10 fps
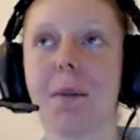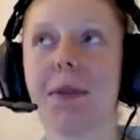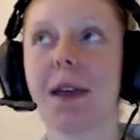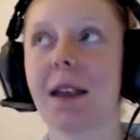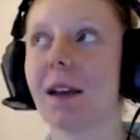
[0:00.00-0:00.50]

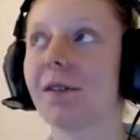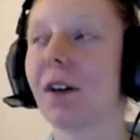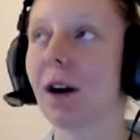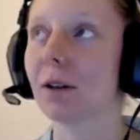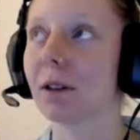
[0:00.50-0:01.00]
but then I
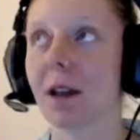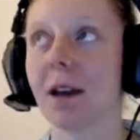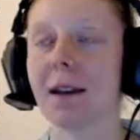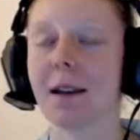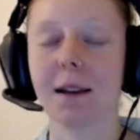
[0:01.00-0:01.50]
felt
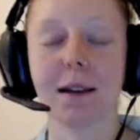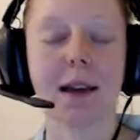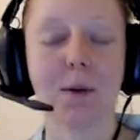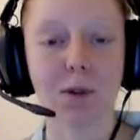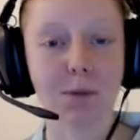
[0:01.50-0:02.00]
like
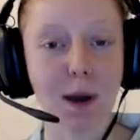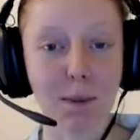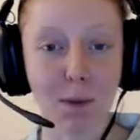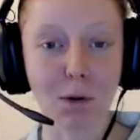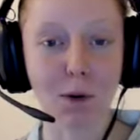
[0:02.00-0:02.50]
it was my
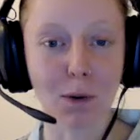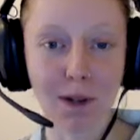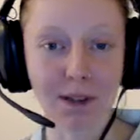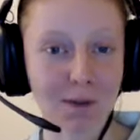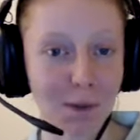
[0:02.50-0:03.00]
moral
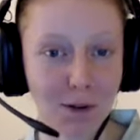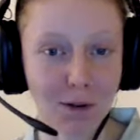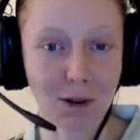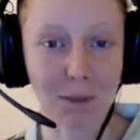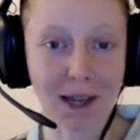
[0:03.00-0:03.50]
and
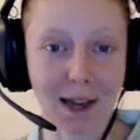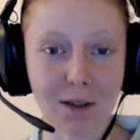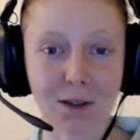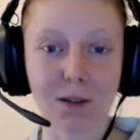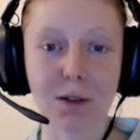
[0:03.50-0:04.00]
spiritual
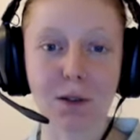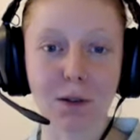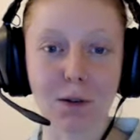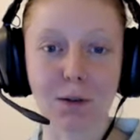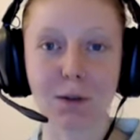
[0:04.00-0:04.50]
obligation
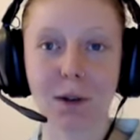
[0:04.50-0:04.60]
to